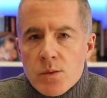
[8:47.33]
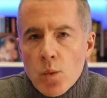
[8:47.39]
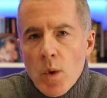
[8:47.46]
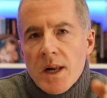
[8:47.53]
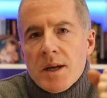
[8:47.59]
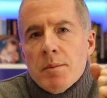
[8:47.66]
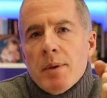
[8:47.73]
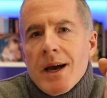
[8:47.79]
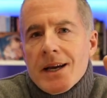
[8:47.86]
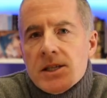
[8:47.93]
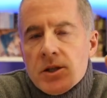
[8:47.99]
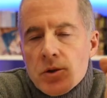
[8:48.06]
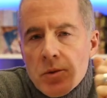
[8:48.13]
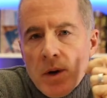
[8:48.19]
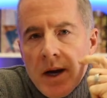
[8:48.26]
Welcome back
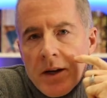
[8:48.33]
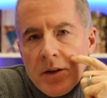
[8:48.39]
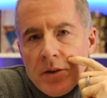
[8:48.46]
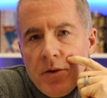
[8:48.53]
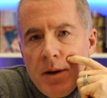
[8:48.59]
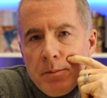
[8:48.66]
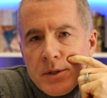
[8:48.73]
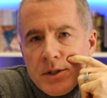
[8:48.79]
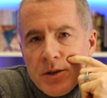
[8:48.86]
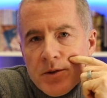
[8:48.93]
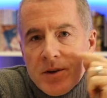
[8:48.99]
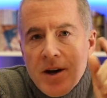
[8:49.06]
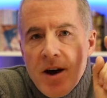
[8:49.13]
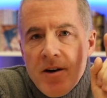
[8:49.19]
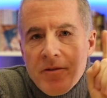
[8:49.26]
to another episode
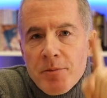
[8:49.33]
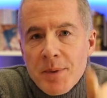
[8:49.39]
of